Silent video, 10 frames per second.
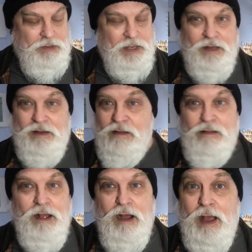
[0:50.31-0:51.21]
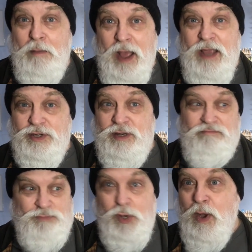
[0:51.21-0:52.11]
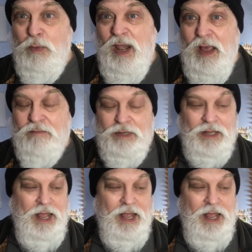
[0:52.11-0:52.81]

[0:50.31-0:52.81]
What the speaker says: And I actually do quite well out of it.